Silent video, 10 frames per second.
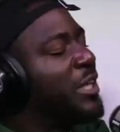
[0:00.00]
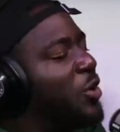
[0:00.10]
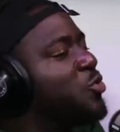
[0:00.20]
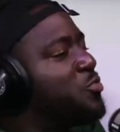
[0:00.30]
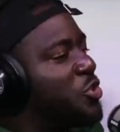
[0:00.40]
But
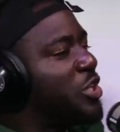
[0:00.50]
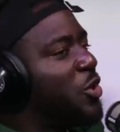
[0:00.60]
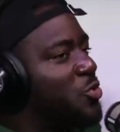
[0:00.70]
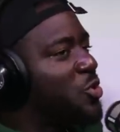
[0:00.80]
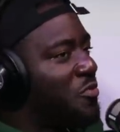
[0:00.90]
do
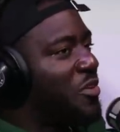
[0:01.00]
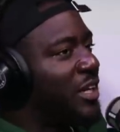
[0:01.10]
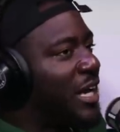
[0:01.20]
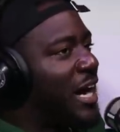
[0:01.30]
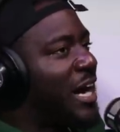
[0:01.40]
they also
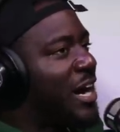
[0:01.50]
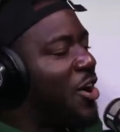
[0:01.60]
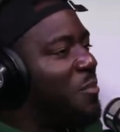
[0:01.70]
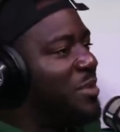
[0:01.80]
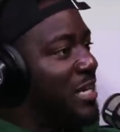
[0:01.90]
think that I
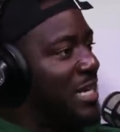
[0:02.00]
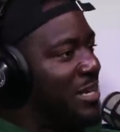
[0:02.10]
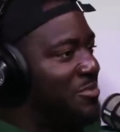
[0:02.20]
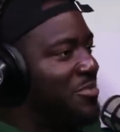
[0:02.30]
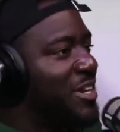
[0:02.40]
can't
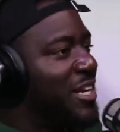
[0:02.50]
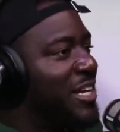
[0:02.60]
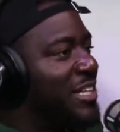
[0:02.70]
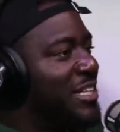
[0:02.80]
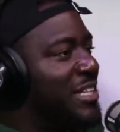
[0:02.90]
believe
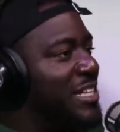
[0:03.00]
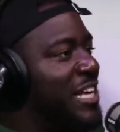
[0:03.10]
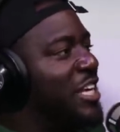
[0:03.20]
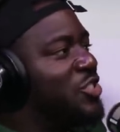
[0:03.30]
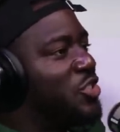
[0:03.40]

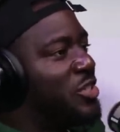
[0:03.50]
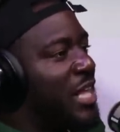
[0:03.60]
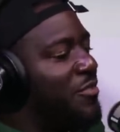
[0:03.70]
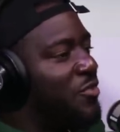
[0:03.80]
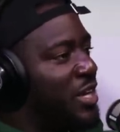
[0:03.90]

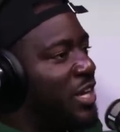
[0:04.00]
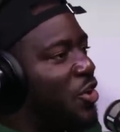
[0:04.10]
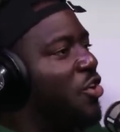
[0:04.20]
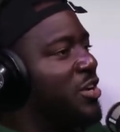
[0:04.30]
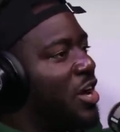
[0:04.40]
they've
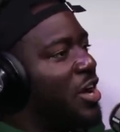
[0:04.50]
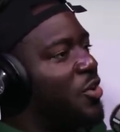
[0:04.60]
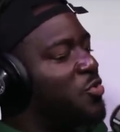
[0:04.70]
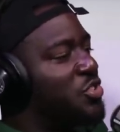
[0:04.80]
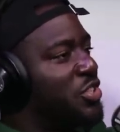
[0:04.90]
gotten her
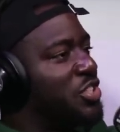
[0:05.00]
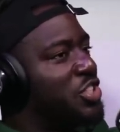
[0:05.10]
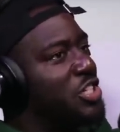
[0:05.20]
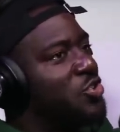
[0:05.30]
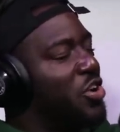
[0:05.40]
or
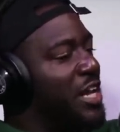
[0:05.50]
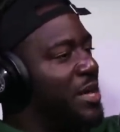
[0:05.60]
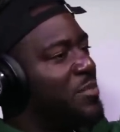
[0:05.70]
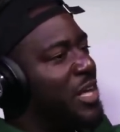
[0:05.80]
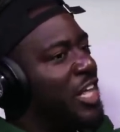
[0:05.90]
she's gotten
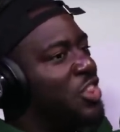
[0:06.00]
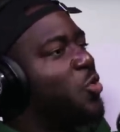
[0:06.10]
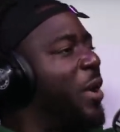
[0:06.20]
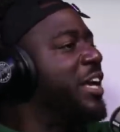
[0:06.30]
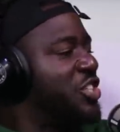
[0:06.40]
him
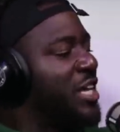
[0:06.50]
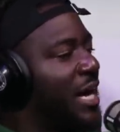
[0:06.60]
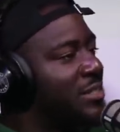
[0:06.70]
the way she